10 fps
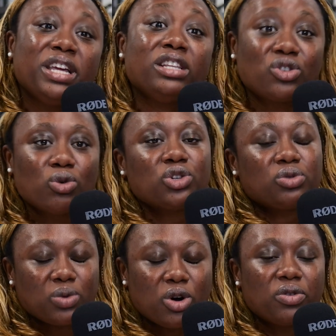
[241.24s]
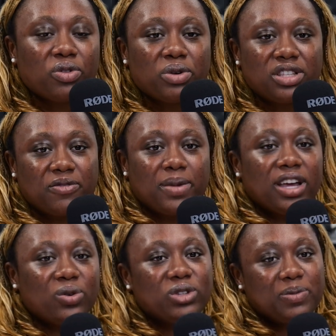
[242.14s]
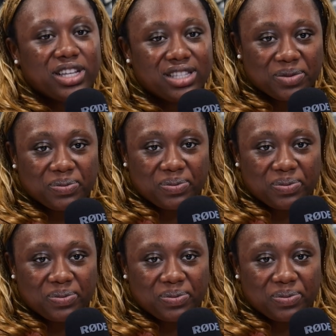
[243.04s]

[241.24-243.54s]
being social as well with the rest of my course mates.